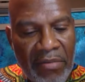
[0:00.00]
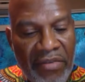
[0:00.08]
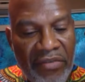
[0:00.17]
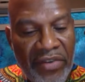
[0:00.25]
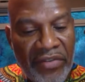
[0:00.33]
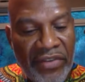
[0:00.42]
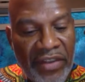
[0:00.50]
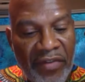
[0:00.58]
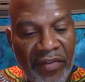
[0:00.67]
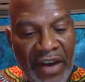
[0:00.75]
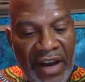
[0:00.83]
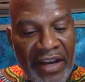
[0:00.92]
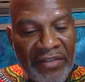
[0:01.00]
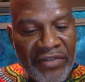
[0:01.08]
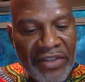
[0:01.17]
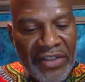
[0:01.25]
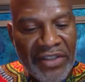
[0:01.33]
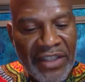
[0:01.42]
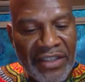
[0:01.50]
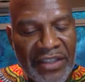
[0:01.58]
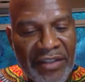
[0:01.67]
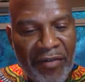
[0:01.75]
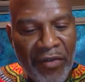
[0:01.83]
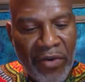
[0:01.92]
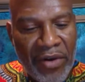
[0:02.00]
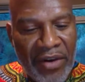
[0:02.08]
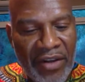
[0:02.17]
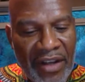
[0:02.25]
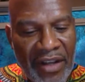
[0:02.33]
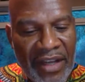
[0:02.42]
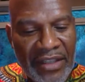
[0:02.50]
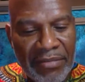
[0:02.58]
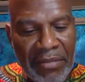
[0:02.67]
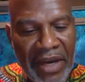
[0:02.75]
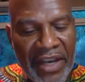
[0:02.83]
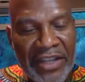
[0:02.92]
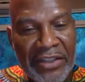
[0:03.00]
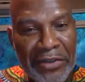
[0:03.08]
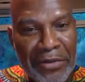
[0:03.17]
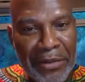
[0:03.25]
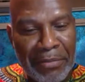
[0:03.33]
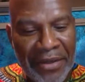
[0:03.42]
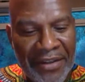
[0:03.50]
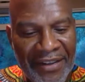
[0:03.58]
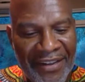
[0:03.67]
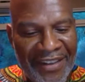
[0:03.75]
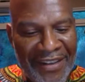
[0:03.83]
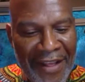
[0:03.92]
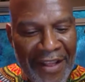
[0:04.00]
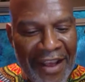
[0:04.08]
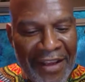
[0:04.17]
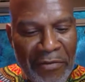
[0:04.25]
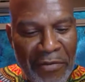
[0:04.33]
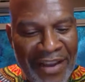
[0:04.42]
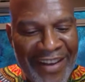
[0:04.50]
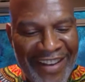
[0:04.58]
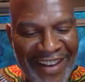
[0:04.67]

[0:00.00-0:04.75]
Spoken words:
From 55 to 64, that's my age group, we